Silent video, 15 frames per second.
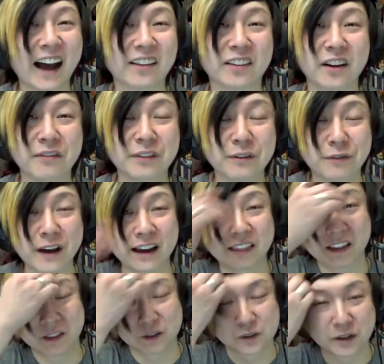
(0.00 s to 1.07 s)
I love the fact
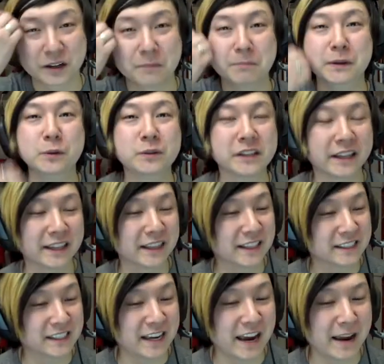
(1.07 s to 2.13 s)
that there's like music in
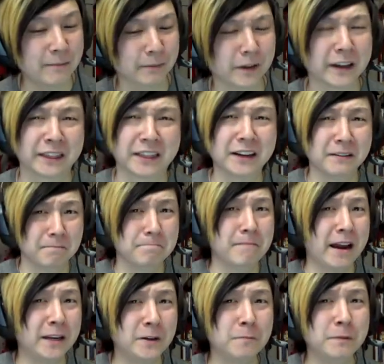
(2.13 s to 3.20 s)
this game. Like the
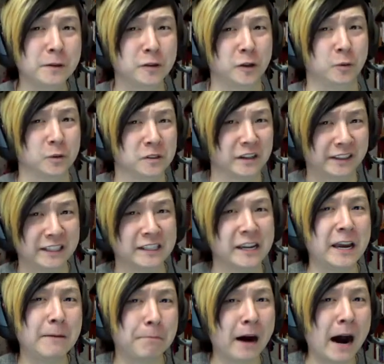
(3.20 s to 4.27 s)
menu music was like this
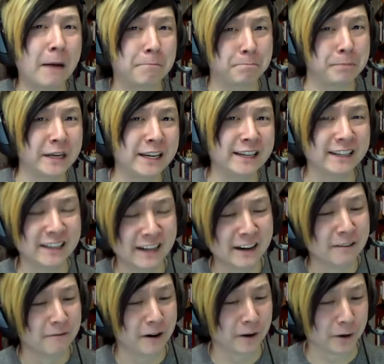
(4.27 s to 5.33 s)
hip-hop beat.
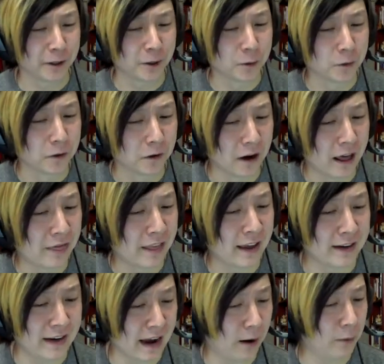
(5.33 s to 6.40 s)
Very cool. And
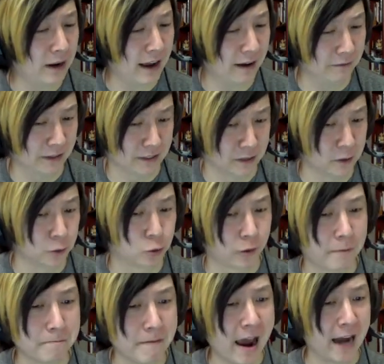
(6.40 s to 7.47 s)
then now we have this
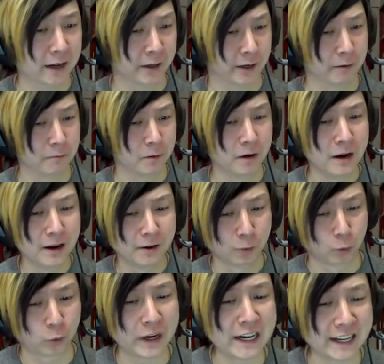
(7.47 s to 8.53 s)
dramatic
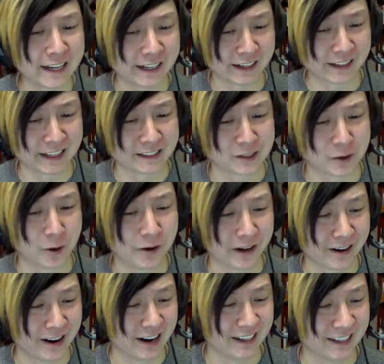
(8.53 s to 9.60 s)
reading that's
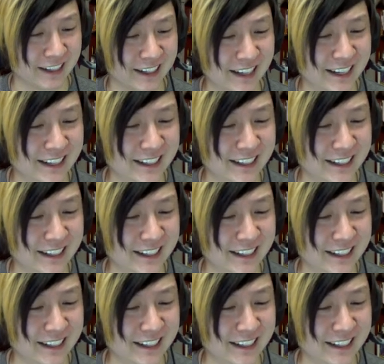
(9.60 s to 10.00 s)
going on.